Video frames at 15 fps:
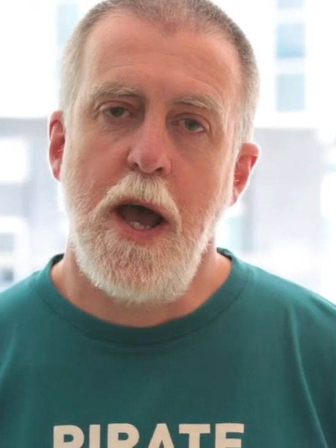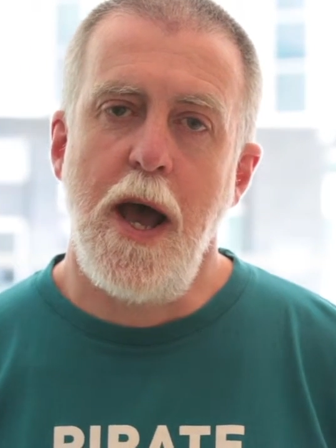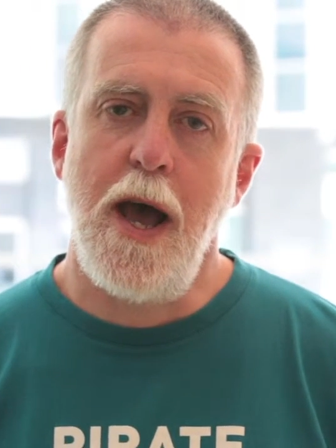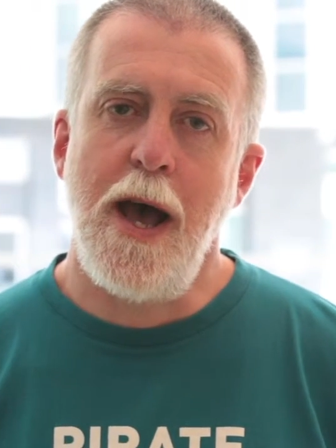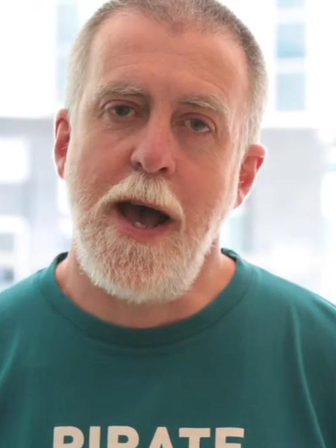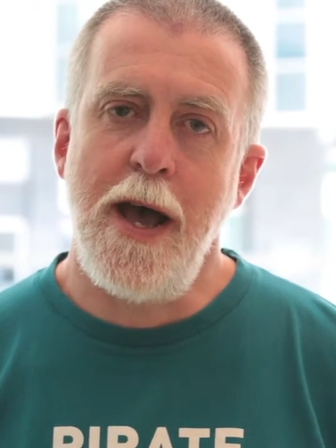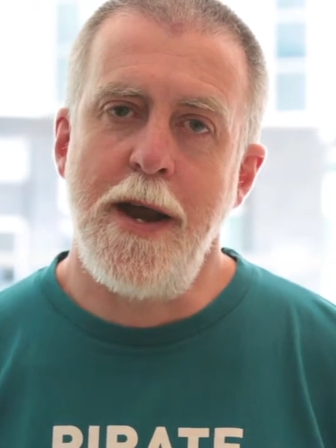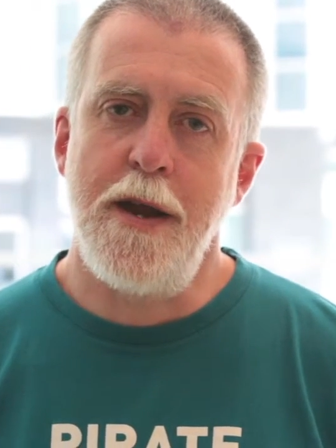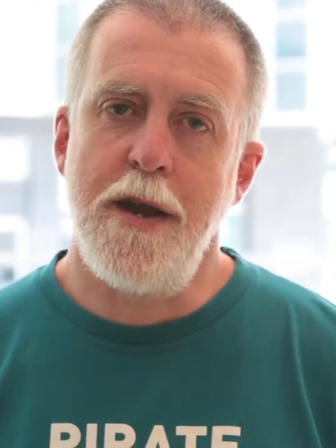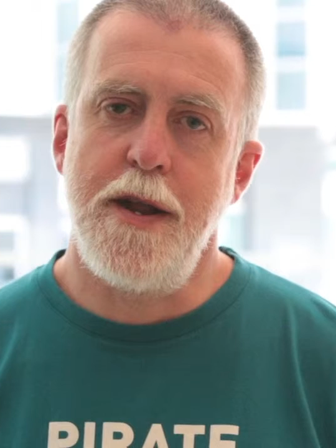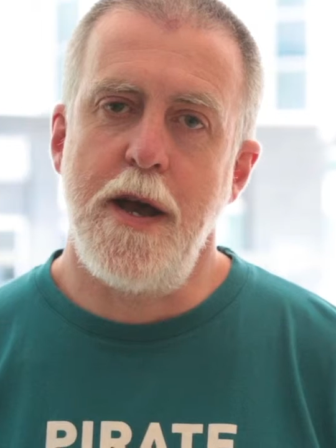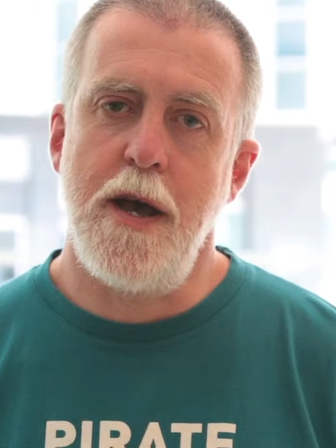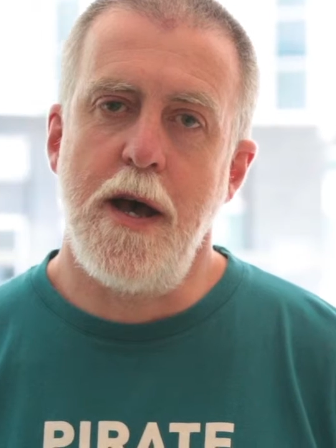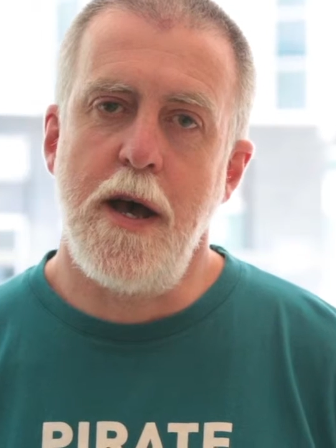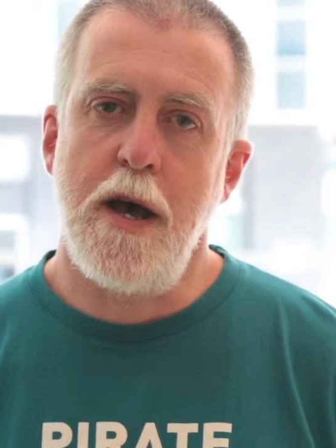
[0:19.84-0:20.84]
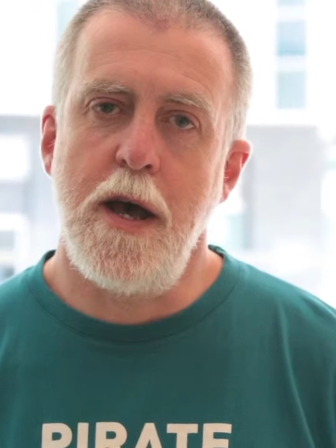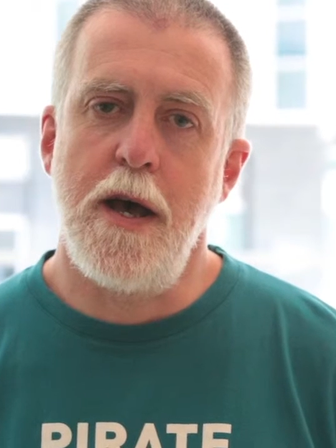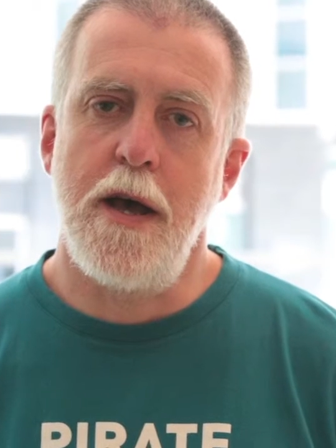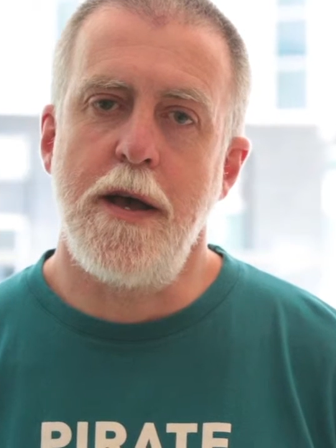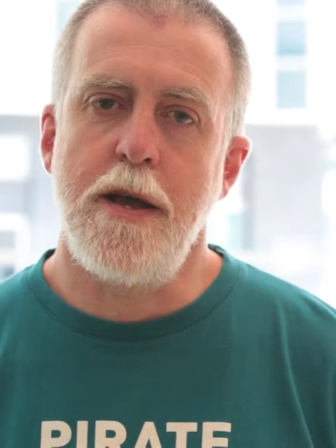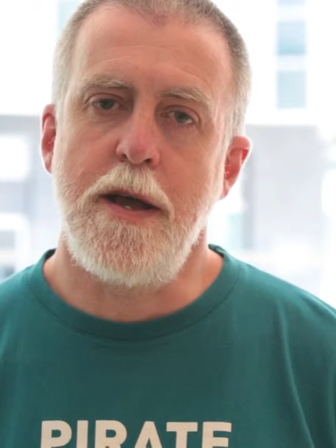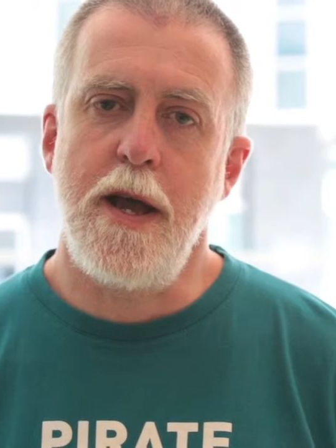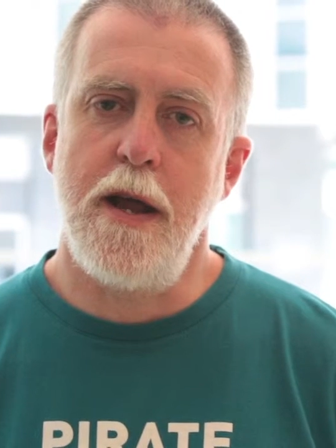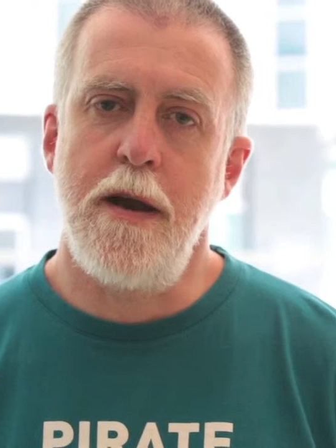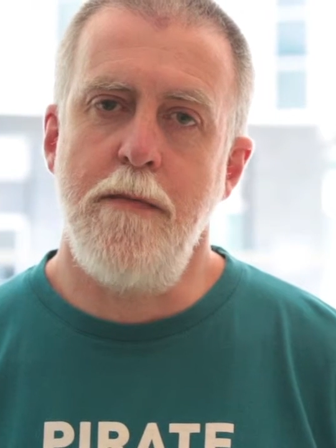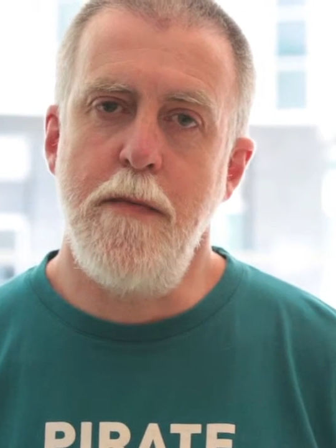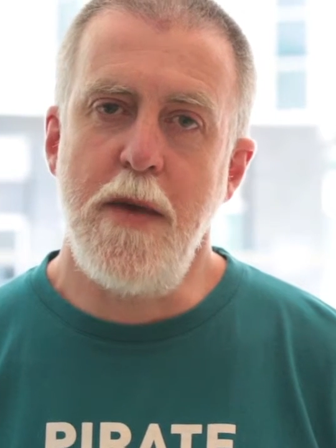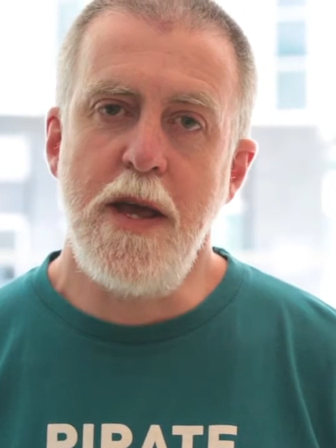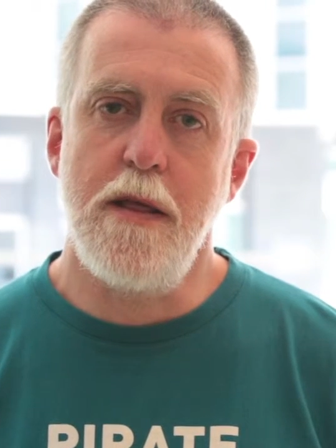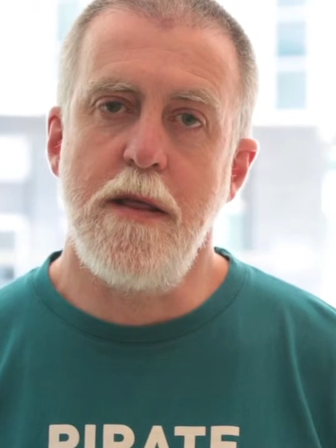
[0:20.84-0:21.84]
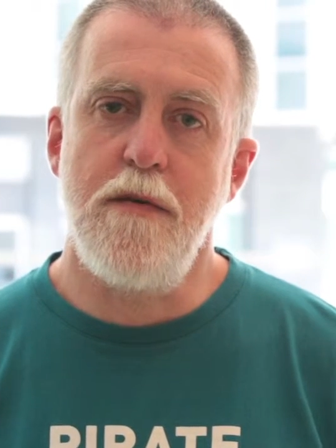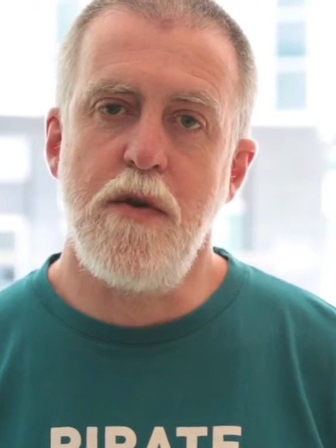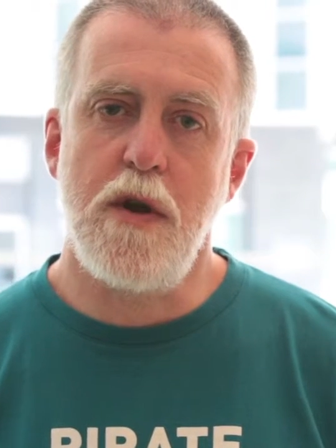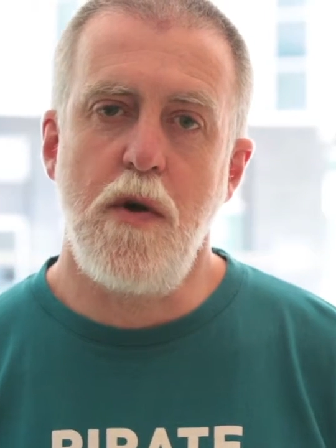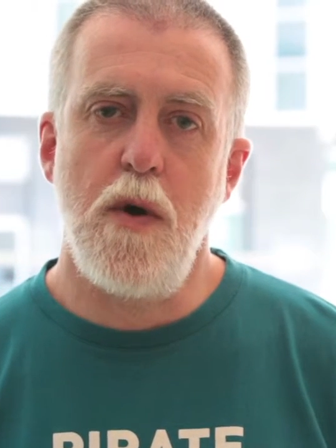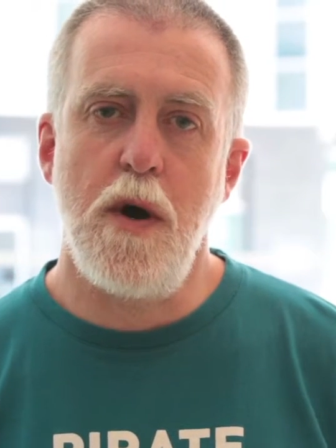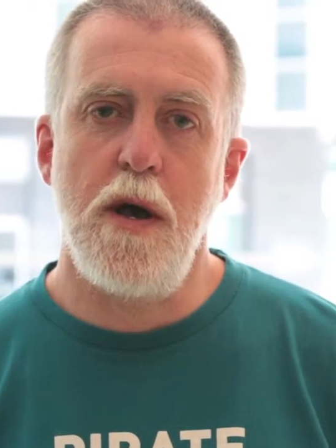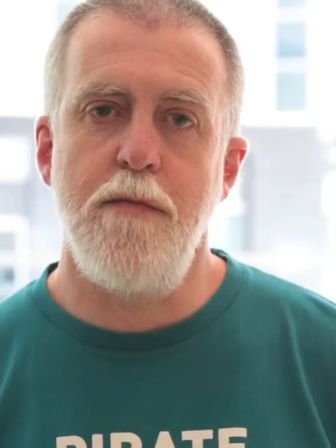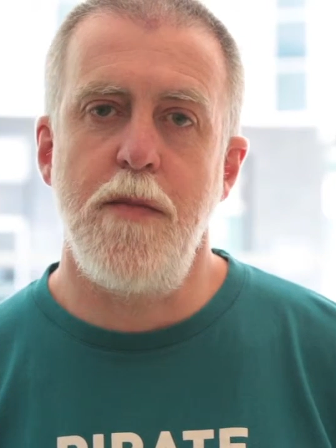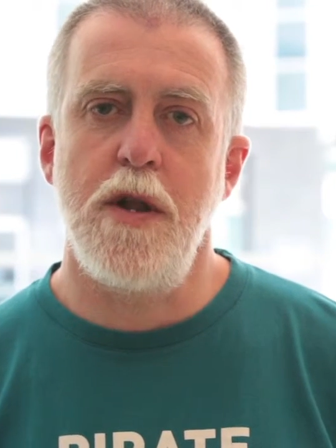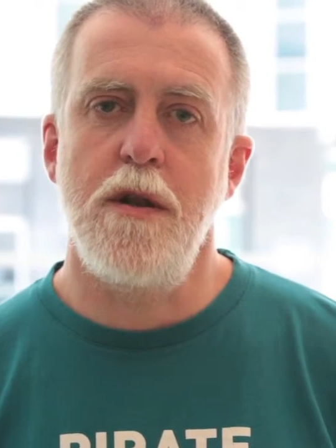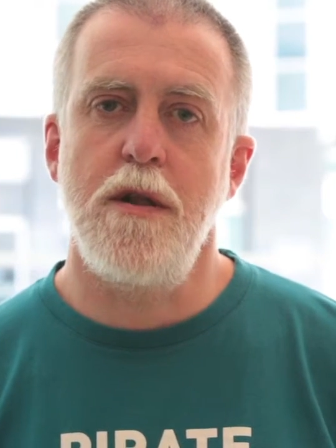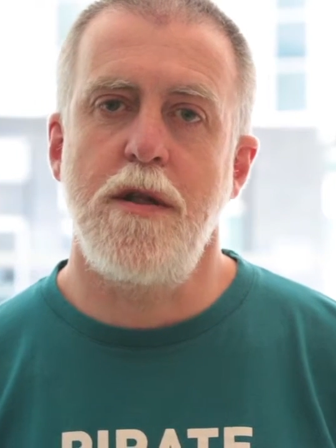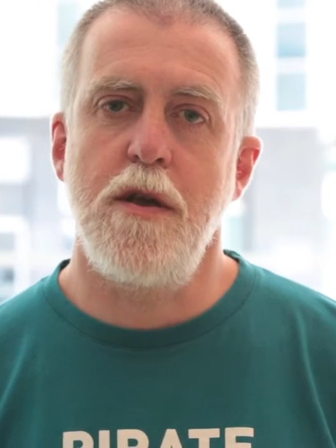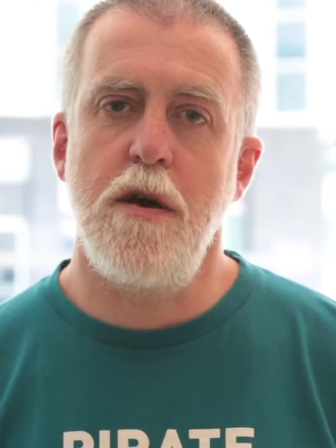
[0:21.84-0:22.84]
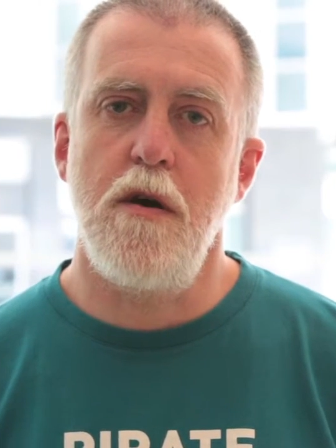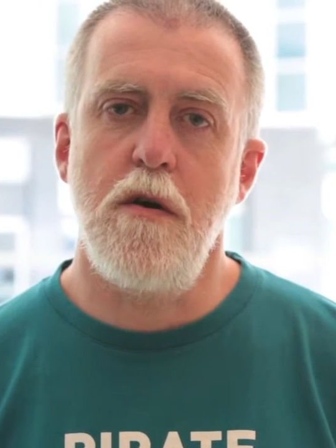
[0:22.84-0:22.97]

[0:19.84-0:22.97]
and uh, can meet the requirements